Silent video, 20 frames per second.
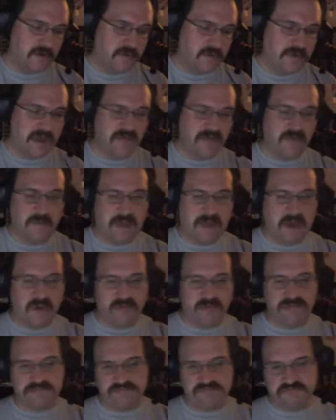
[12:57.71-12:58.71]
We have
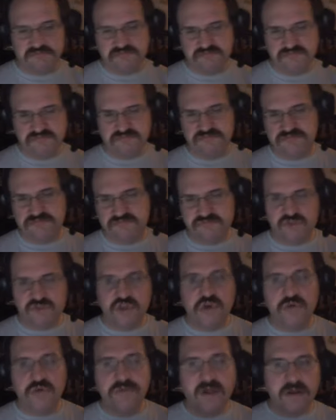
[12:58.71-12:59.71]
about mm,
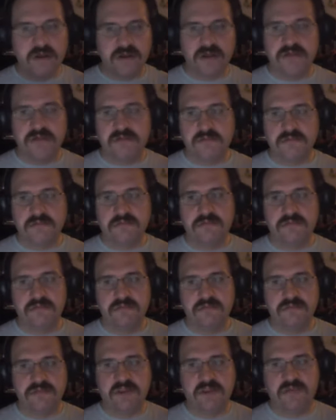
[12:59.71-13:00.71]
two million,
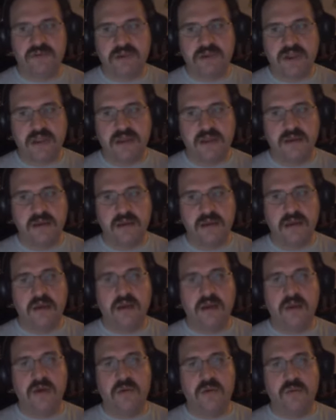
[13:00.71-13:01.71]
give or take,
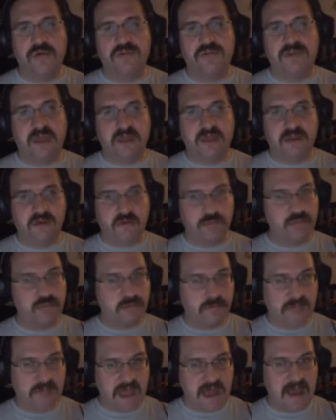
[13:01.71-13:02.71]
with the annual
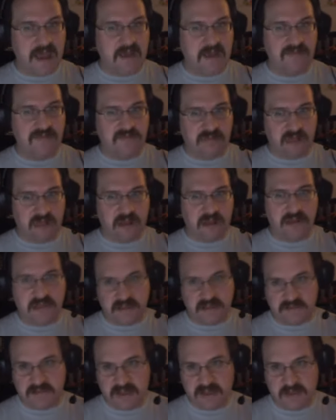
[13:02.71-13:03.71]
pass
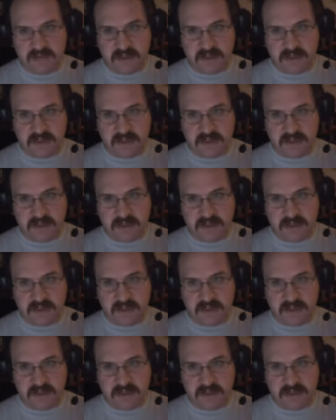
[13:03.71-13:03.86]
locking them